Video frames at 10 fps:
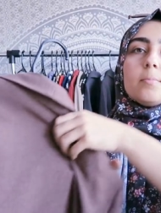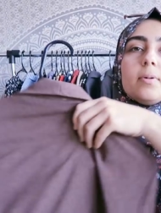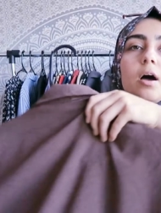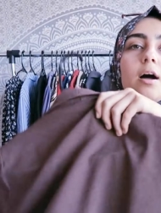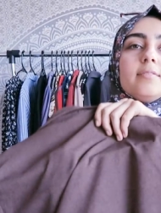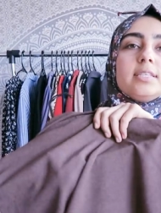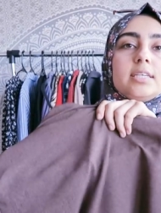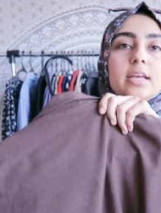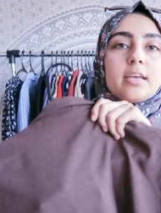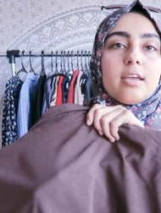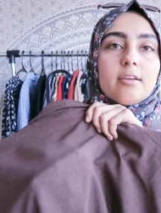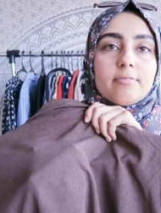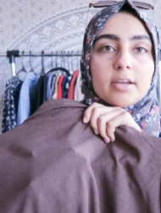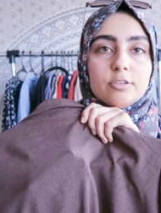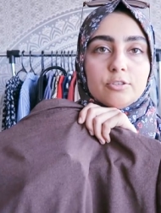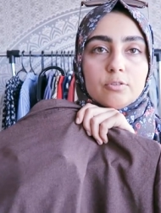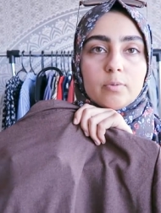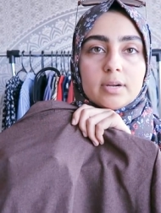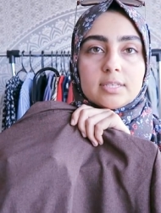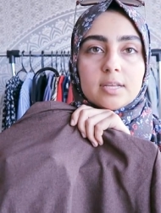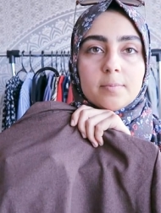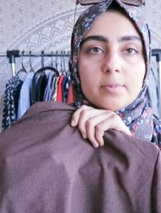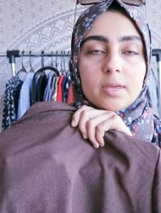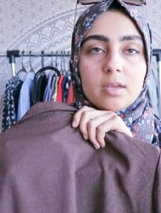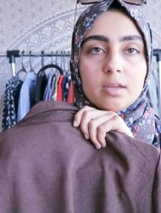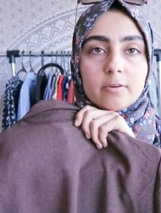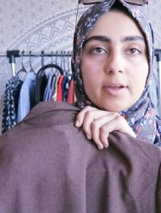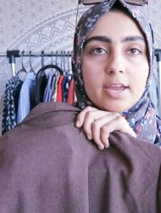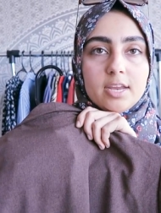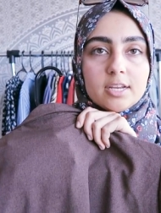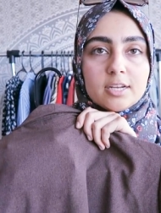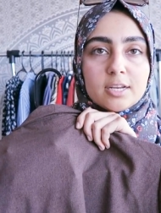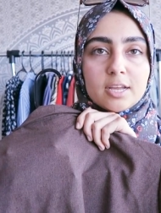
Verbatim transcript: But obviously, like, if I do wear something, right,